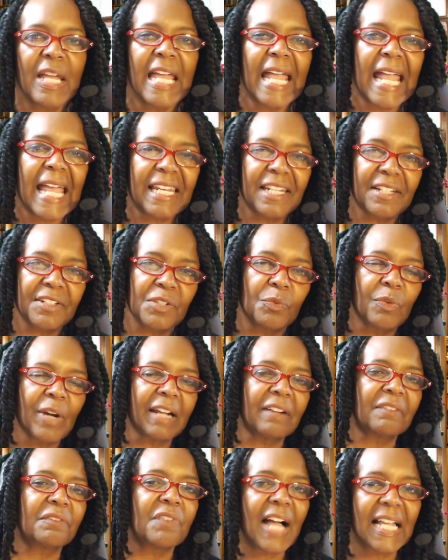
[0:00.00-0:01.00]
and a
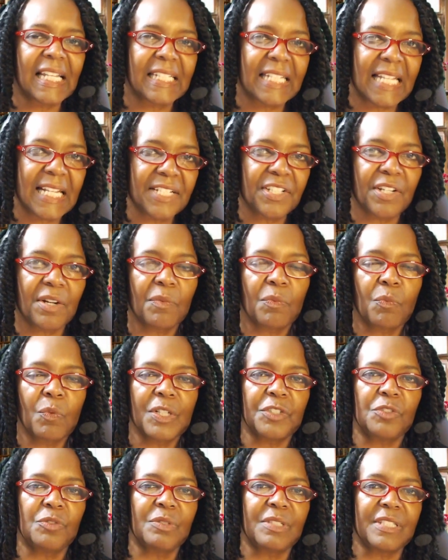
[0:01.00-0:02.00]
direct violation of
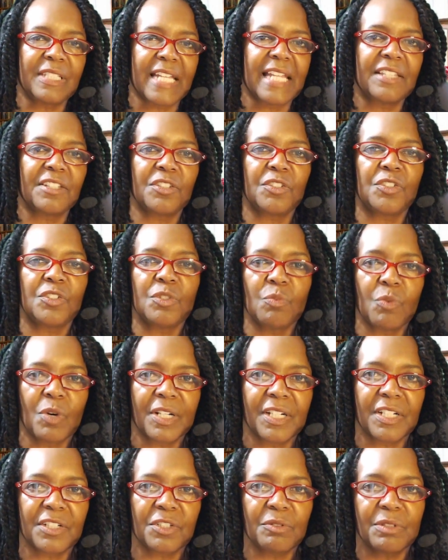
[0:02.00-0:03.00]
what you said that you
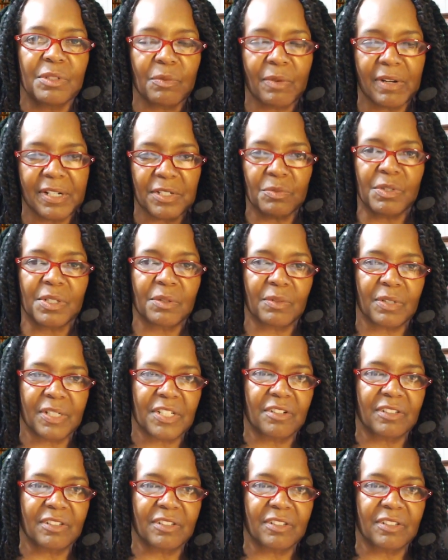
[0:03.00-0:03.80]
want to do and the way you want to run your